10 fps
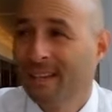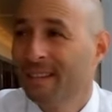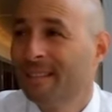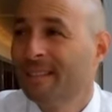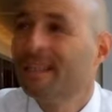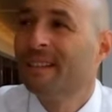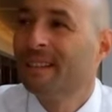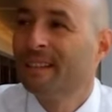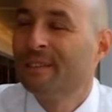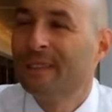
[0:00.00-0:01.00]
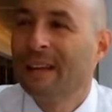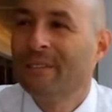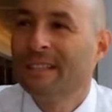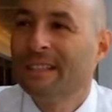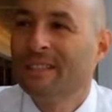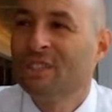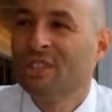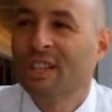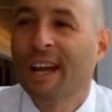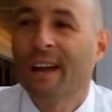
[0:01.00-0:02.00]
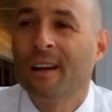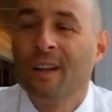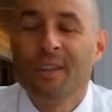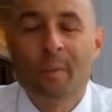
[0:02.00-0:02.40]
Let families share.